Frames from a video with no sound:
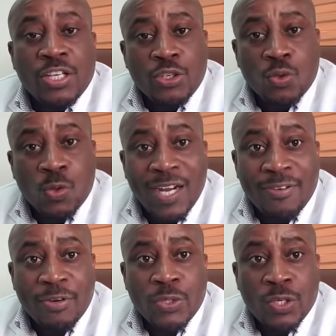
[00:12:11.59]
You
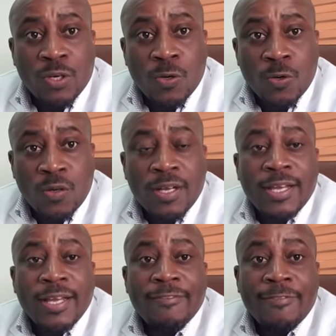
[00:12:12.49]
have what we call
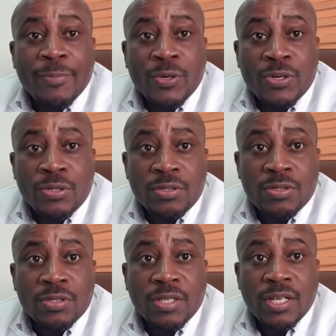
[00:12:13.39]
a femoral
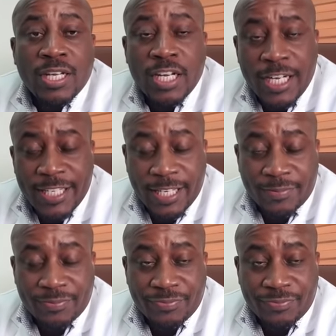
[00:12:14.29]
hernia.